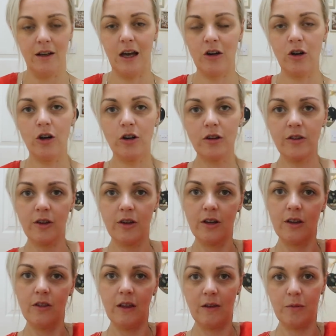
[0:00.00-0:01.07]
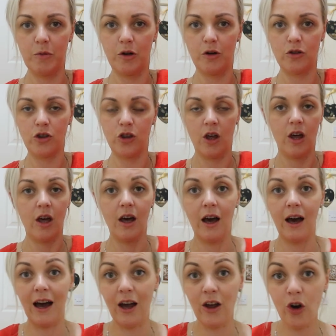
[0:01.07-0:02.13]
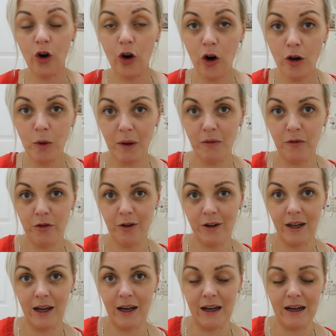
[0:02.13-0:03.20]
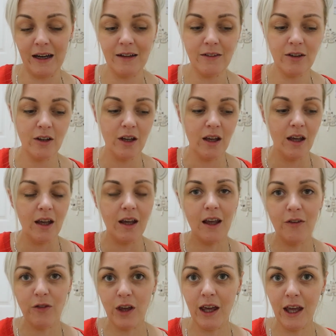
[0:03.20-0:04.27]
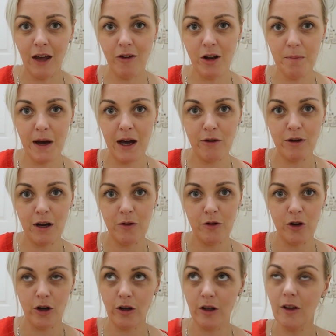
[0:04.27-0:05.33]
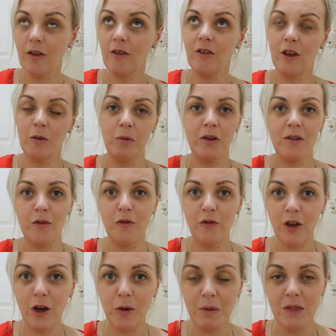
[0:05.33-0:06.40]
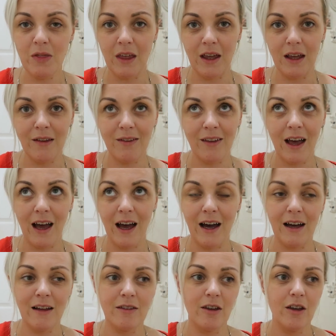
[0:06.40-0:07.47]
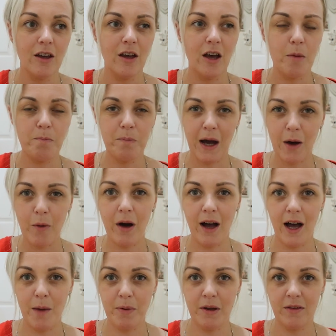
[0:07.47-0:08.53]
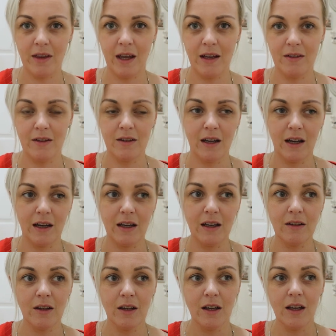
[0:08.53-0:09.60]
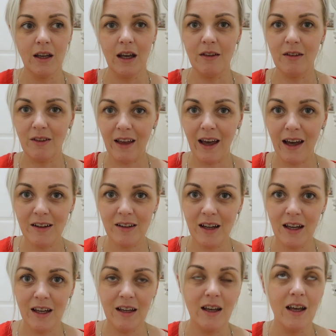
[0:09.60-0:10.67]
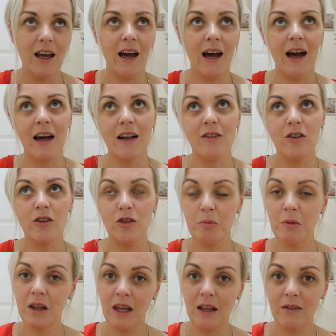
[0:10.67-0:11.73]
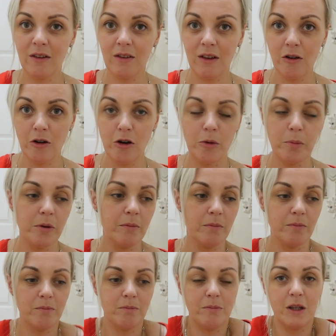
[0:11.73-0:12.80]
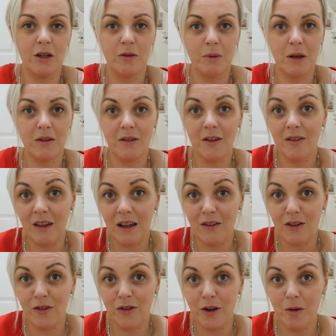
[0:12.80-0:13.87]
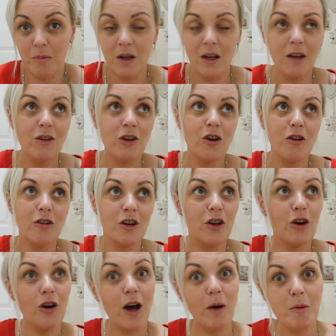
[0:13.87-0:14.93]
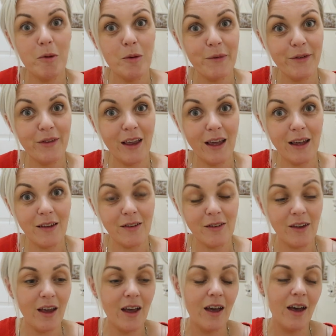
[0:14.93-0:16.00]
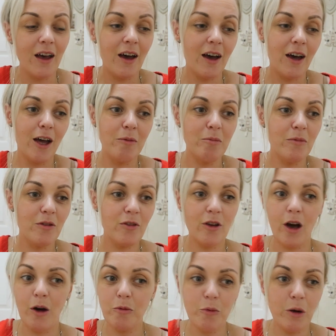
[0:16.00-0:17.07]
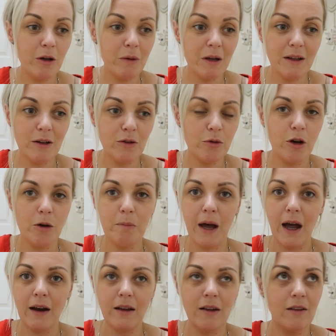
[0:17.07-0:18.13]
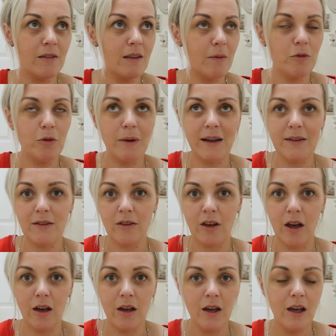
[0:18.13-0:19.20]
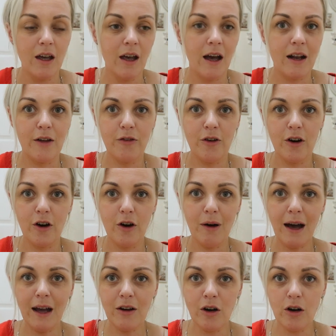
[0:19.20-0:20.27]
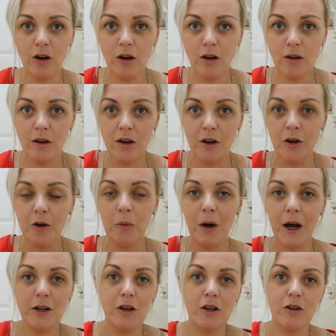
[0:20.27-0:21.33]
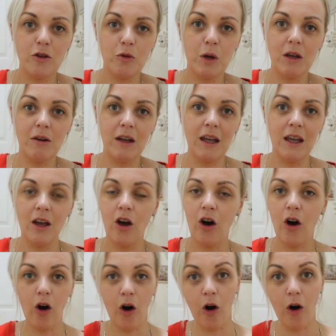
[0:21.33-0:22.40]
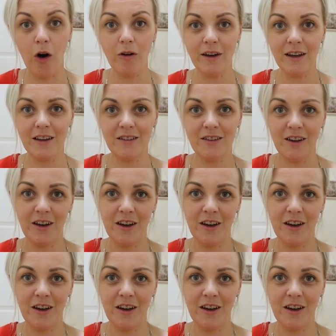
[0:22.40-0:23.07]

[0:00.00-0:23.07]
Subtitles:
I got this much. I only went for a card. If you hear any background noise, it's because I'm filming this at about 8:30 at night. It's a Saturday and some of the kids are still up because basically there's six of them. If you don't already know, I'm a mum of six. So I quickly went down to Home Bargains, nipped to Asda, and I thought, oh, I know, why don't I just quickly haul it?